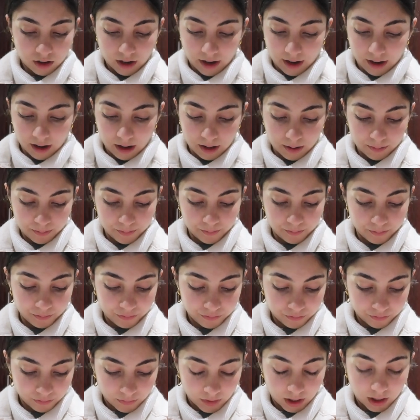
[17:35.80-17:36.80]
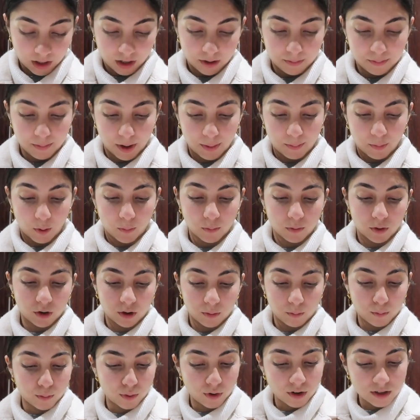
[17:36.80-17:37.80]
my mom got
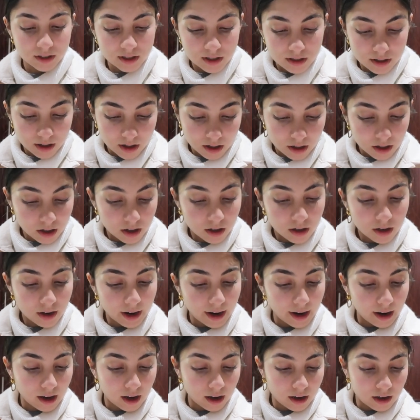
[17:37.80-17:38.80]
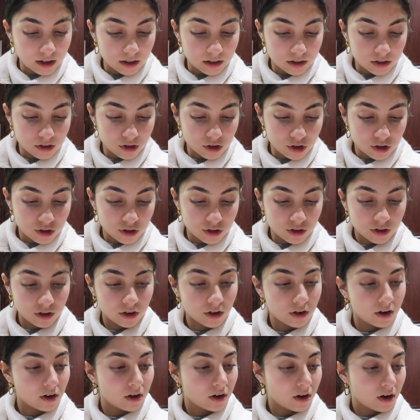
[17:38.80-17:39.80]
a bronzer and
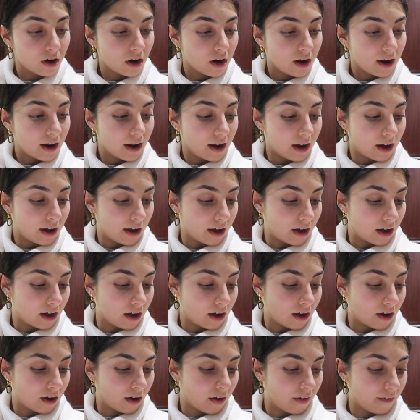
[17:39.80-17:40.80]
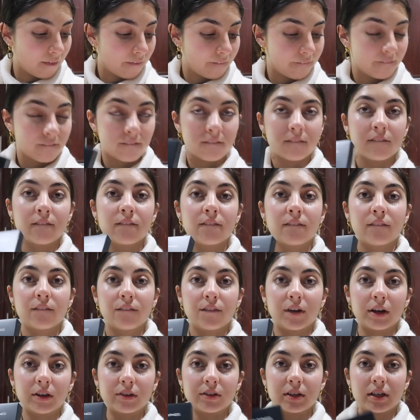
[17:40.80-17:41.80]
a
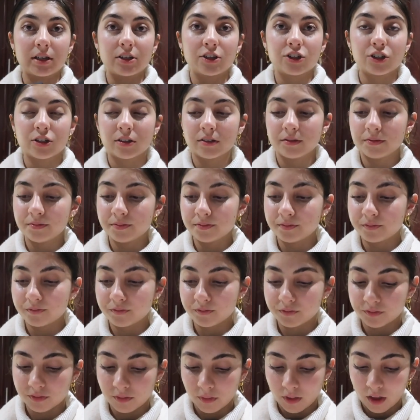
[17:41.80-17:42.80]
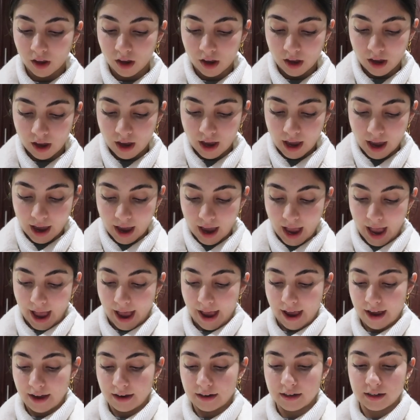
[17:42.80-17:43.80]
foundation,
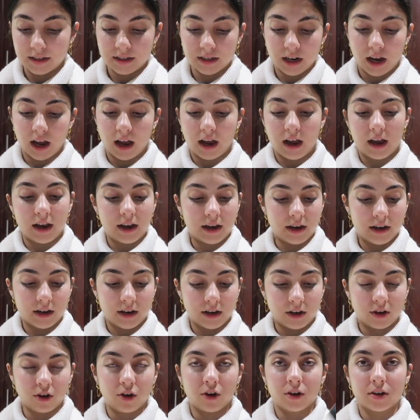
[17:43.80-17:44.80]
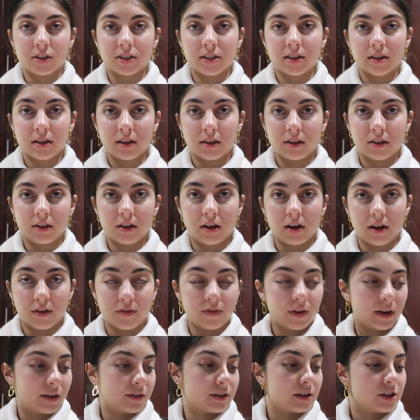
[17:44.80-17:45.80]
and I got a
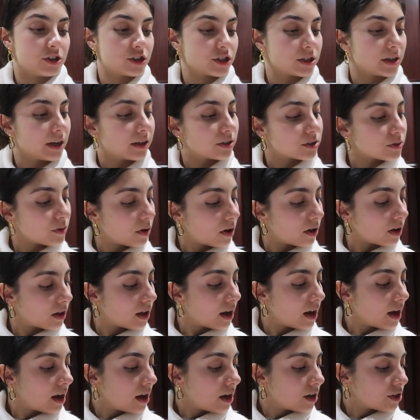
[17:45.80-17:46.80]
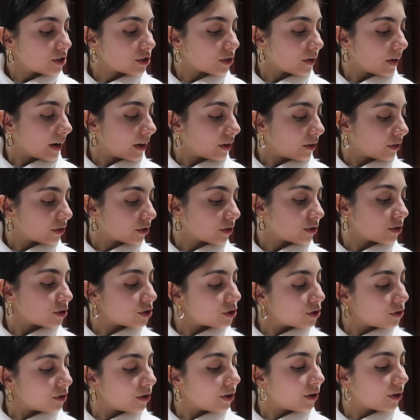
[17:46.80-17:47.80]
foundation as well. So I got the
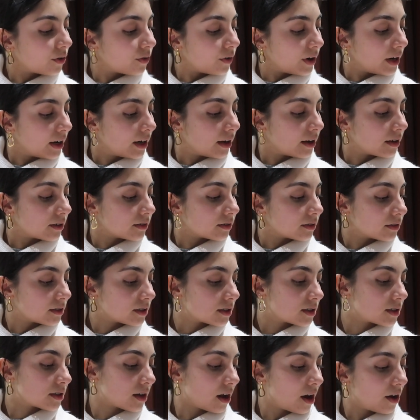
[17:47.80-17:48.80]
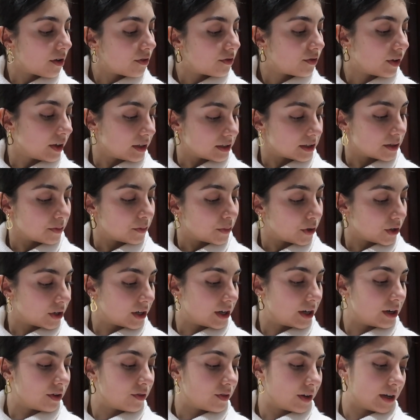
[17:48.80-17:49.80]
Studio Radiance Face and
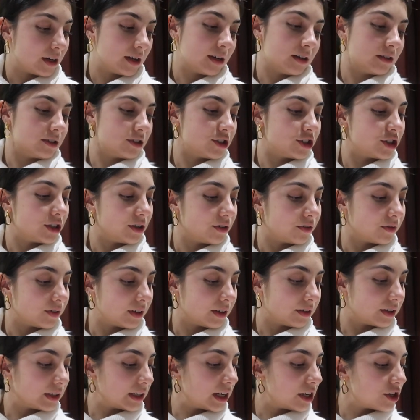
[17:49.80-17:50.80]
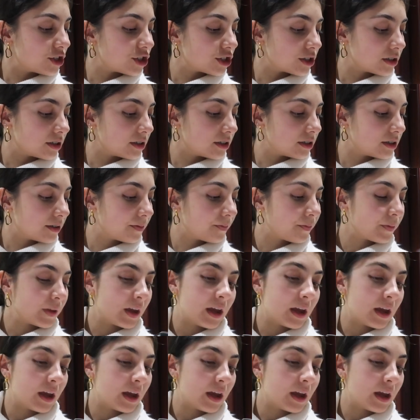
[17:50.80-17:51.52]
Body Radiant Sheer Foundation,